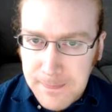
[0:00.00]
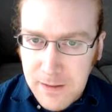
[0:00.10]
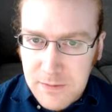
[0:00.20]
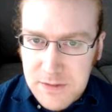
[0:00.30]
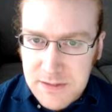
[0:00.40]

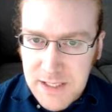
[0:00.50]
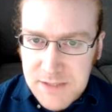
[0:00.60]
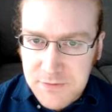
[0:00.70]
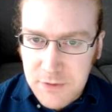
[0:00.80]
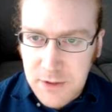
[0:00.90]
There's less
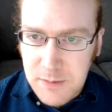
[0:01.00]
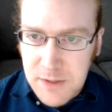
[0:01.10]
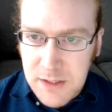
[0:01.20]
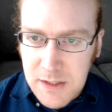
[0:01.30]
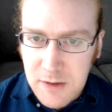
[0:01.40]
for him
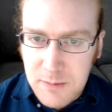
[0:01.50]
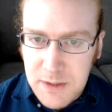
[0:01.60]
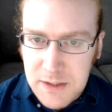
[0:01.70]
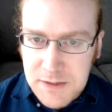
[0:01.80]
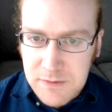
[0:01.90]
here
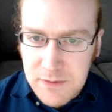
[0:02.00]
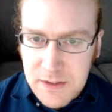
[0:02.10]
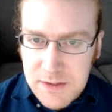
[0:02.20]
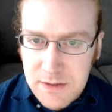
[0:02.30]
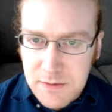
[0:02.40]
because of
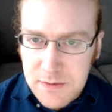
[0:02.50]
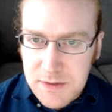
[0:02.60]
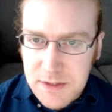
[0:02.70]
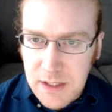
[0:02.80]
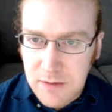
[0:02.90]
these stones.
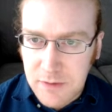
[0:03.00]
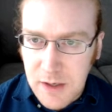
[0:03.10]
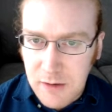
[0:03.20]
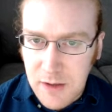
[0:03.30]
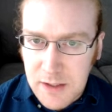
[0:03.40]
It's kind of
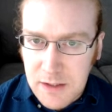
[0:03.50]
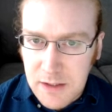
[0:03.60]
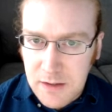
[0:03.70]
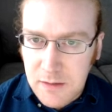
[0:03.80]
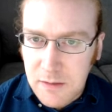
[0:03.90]
counteracting
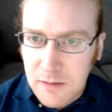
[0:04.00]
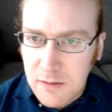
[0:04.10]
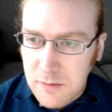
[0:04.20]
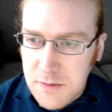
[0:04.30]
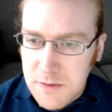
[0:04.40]
that.
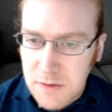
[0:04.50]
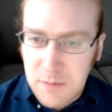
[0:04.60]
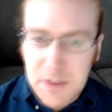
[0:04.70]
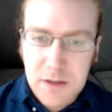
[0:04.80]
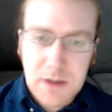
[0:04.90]
So I'm
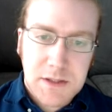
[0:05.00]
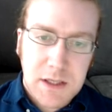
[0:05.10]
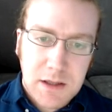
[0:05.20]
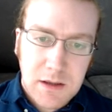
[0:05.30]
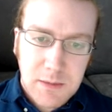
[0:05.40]
going to
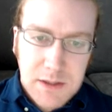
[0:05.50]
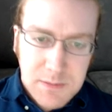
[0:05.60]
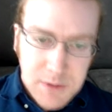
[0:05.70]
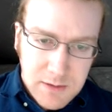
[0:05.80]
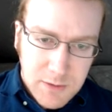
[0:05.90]
take the biggest
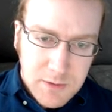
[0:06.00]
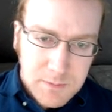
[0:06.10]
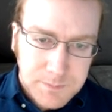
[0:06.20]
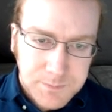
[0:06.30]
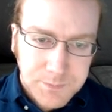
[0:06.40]
point on the board.
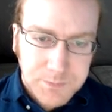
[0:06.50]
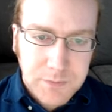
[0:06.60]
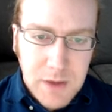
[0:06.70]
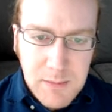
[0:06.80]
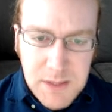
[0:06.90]

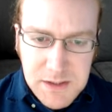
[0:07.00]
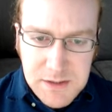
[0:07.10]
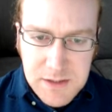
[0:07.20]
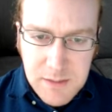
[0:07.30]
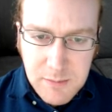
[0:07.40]
I messed
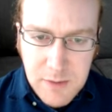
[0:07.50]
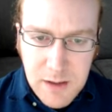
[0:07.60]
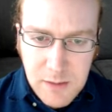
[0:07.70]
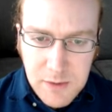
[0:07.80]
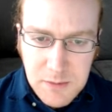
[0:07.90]
this up.
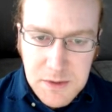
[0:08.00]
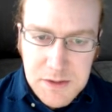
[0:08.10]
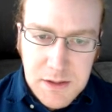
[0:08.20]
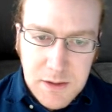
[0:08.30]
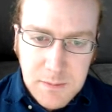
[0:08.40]
I really messed
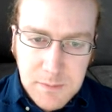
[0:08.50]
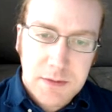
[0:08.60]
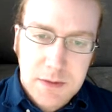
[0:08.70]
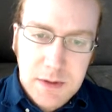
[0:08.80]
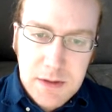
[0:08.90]
that
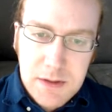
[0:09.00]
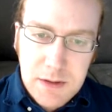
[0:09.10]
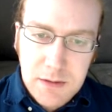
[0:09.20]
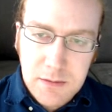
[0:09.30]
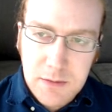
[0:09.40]

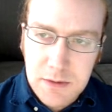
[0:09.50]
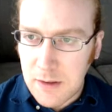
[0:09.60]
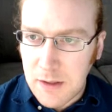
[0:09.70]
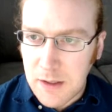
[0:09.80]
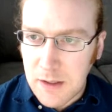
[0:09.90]

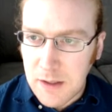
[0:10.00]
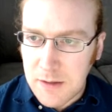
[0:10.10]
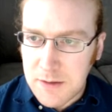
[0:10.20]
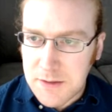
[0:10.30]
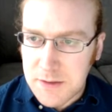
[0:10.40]
up.
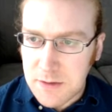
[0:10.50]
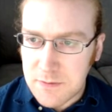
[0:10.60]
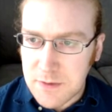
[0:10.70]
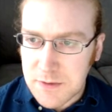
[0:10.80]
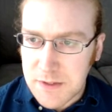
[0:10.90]
This sort of
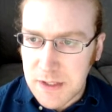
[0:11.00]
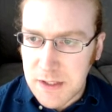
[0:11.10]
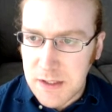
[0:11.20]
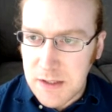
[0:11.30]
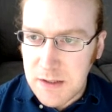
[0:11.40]

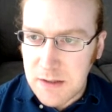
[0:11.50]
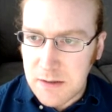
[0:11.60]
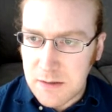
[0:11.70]
Joseki